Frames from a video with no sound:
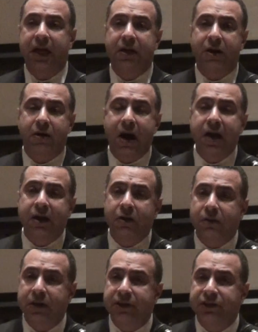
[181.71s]
in Iraq
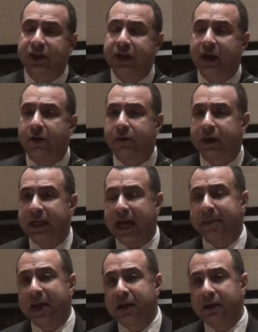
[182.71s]
or in Syria or in
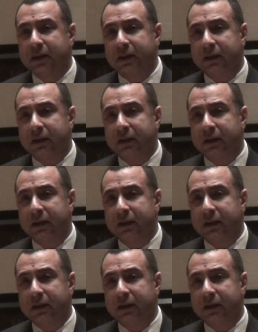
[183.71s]
Yemen,